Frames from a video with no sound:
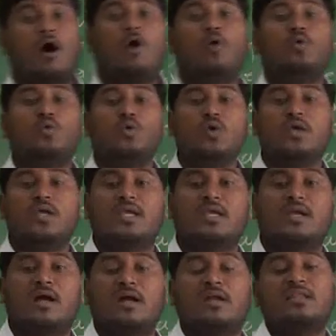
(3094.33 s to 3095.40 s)
how to
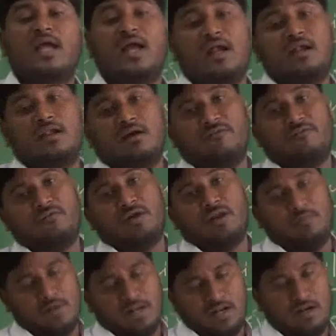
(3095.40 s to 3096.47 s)
cut the head of
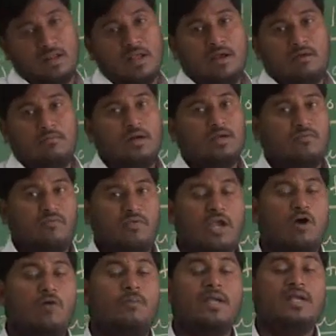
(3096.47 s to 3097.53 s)
criminal, but we
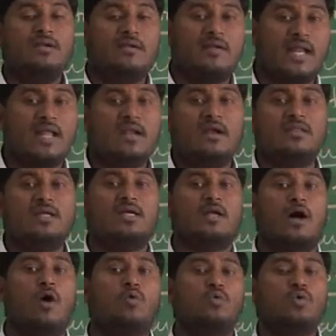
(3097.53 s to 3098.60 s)
have been trained
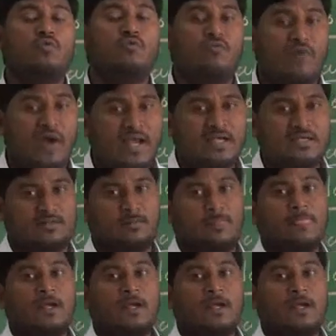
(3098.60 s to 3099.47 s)
that how to fight,